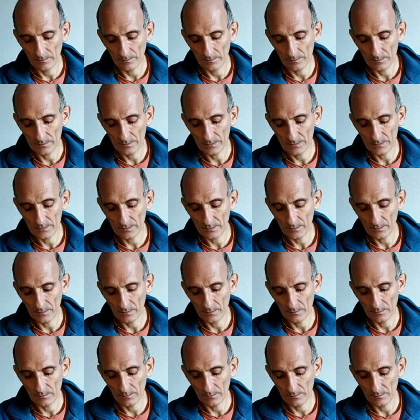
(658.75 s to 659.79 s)
this
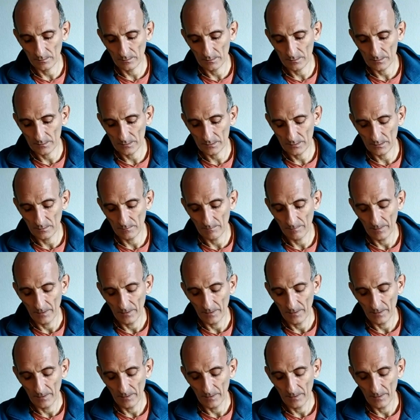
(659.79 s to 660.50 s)
and this.